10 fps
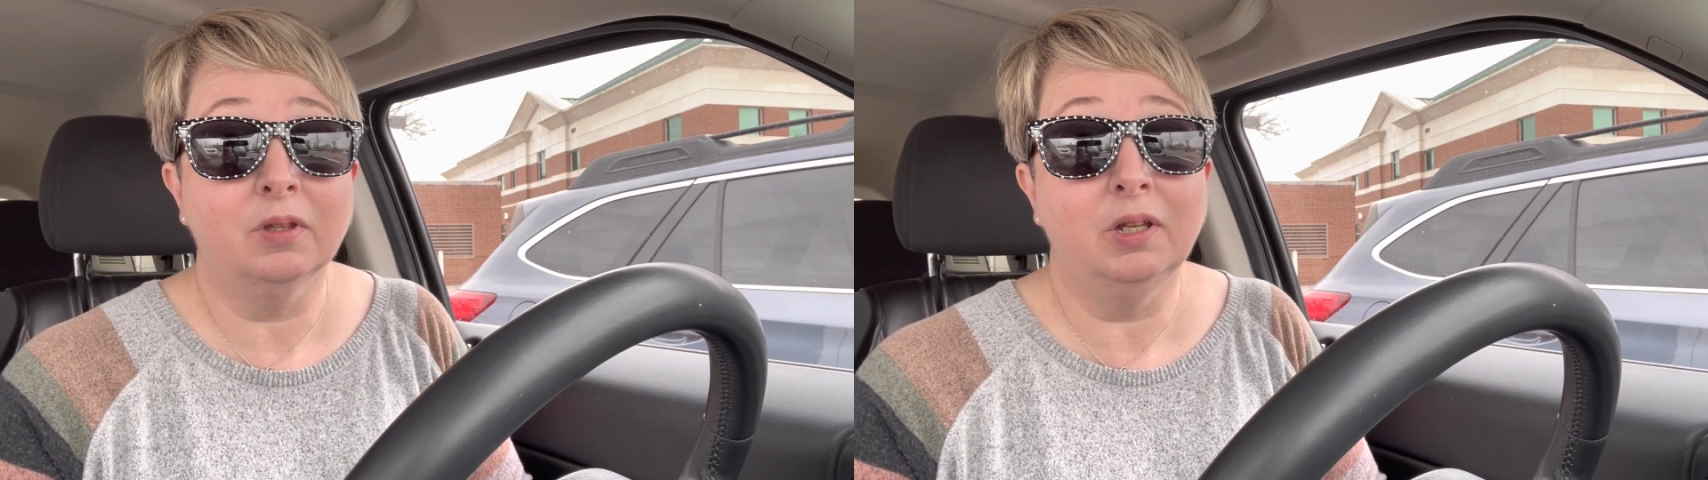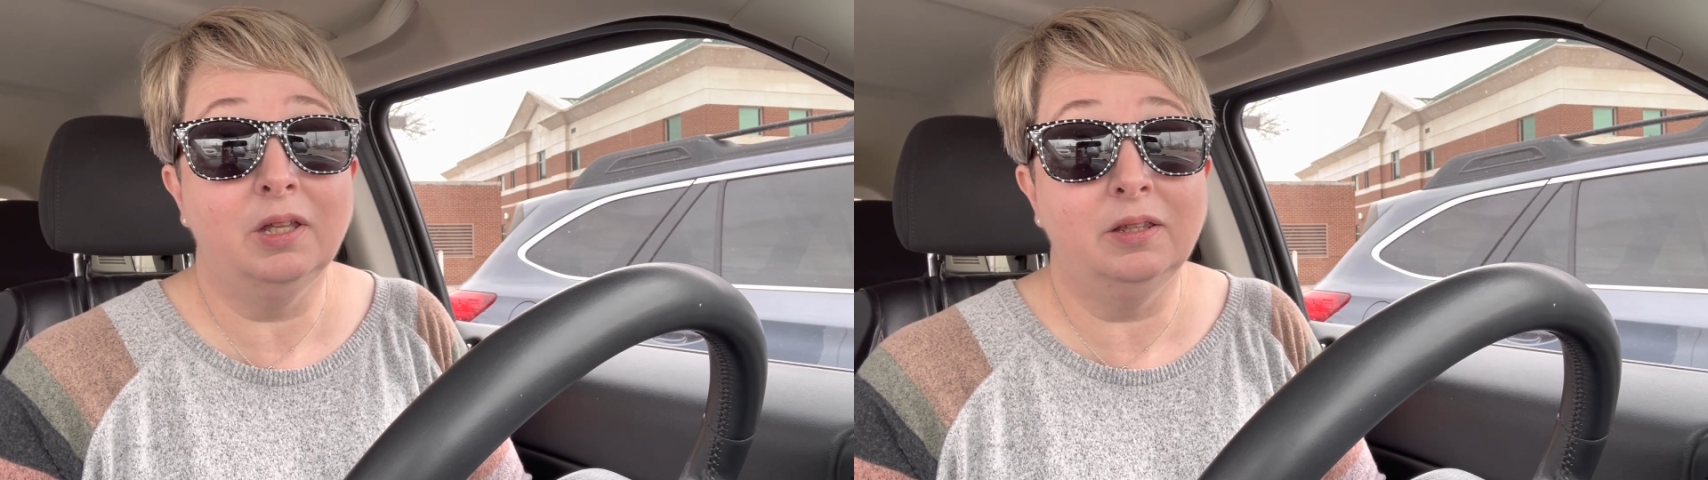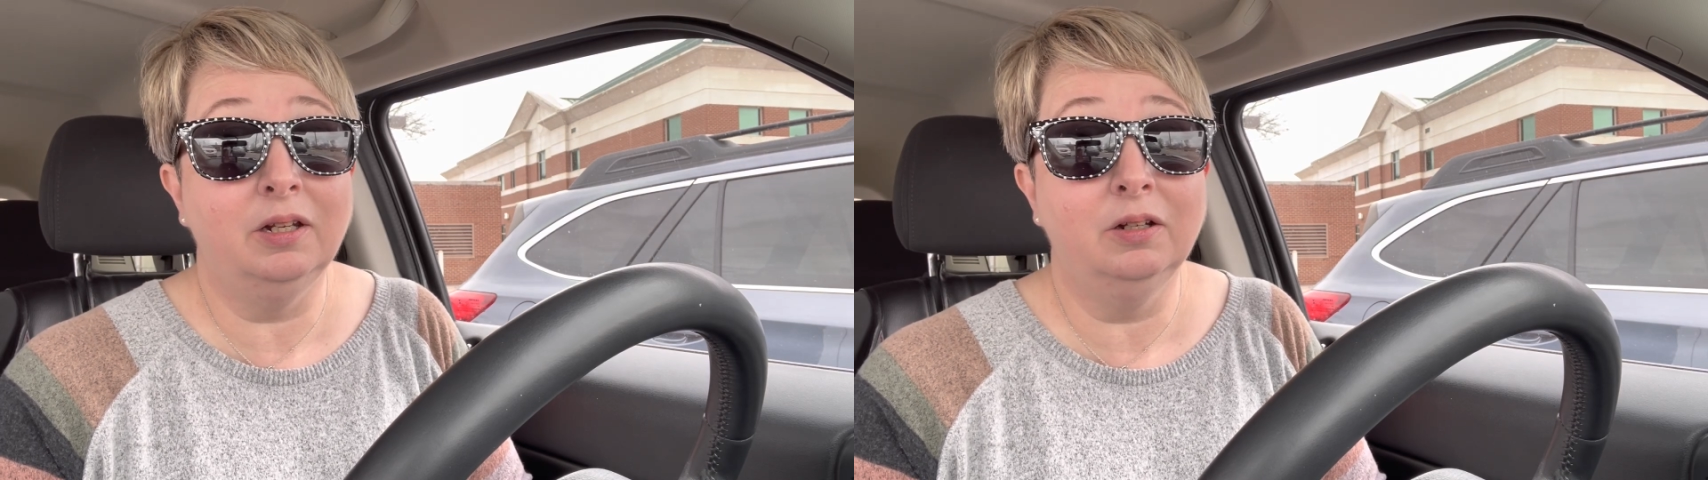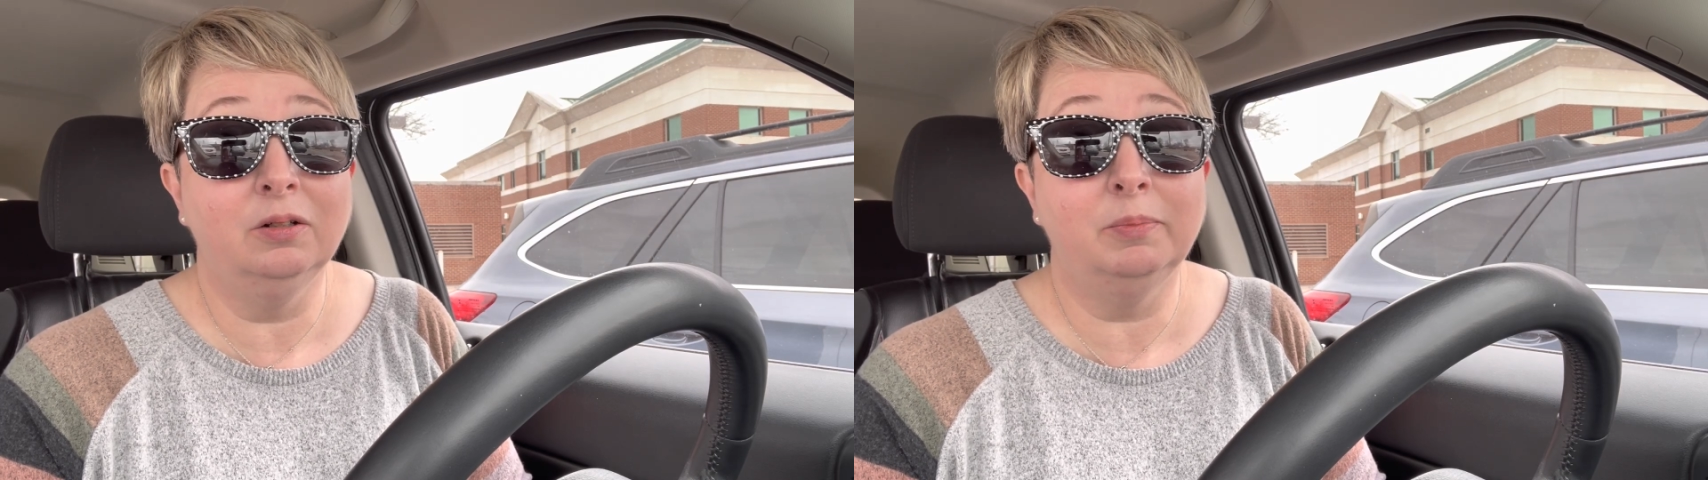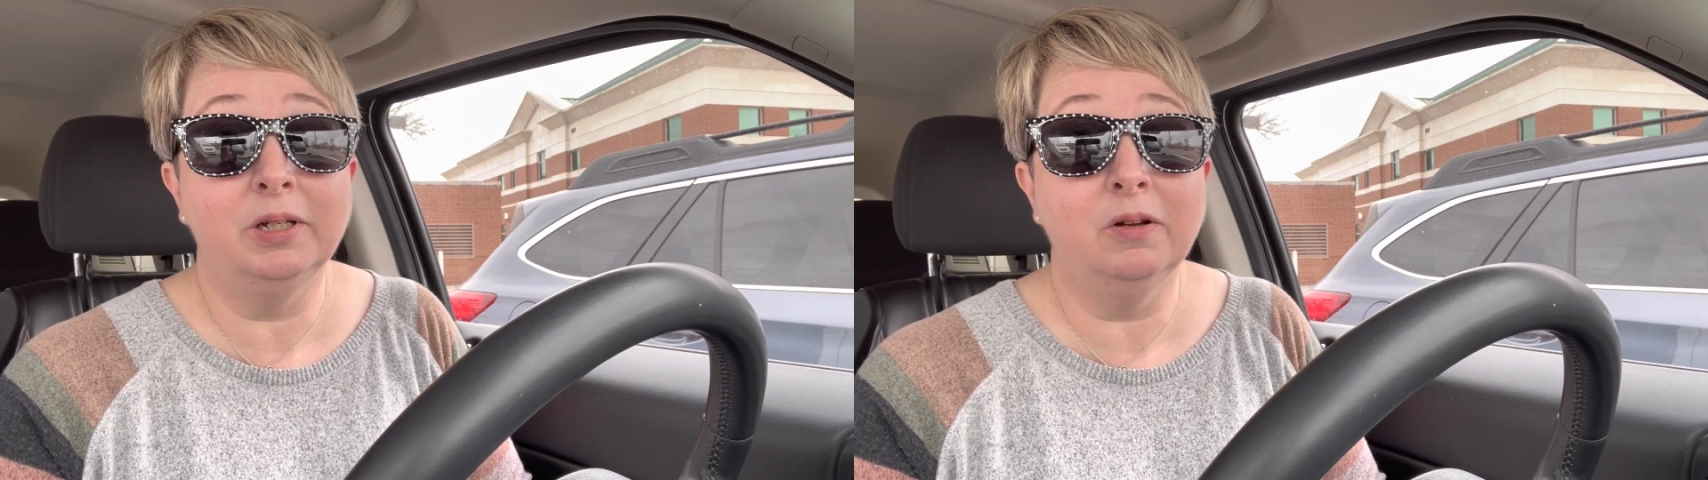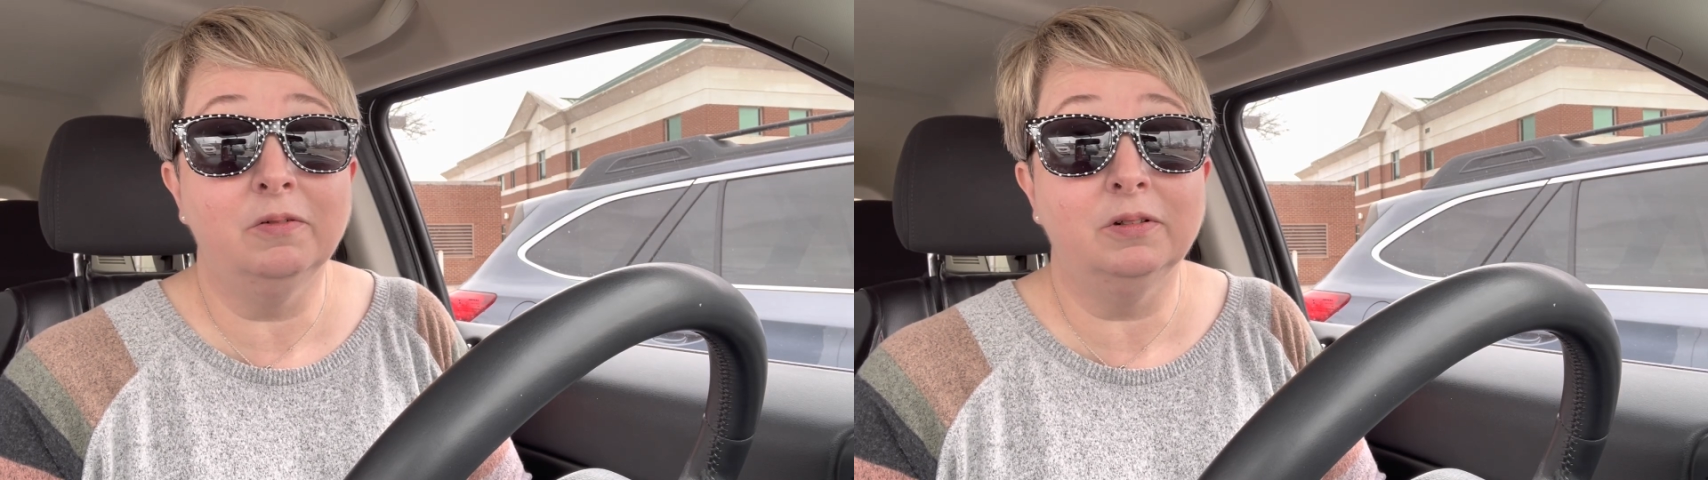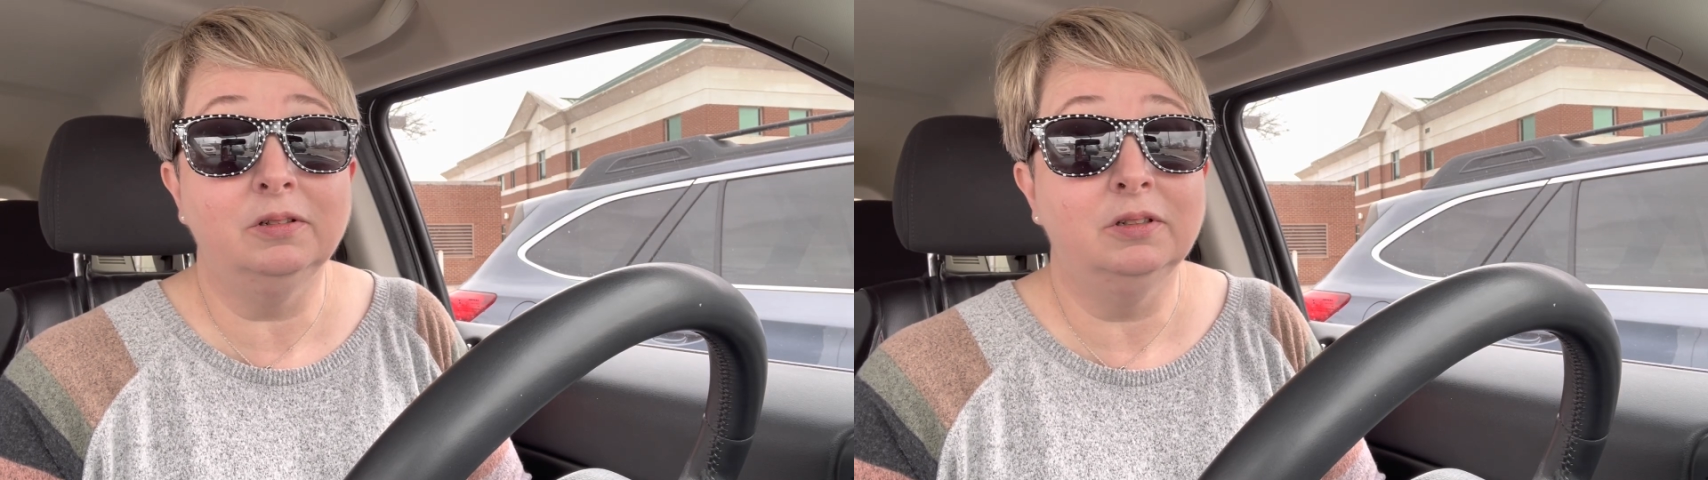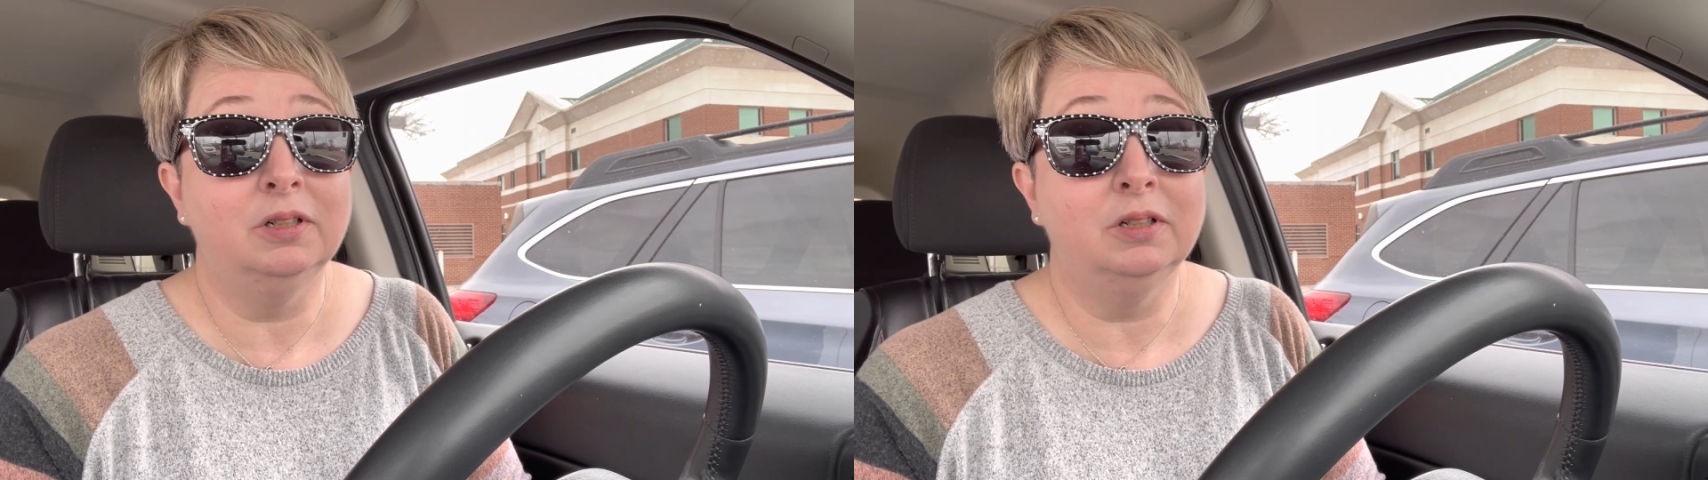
and then it'll be over.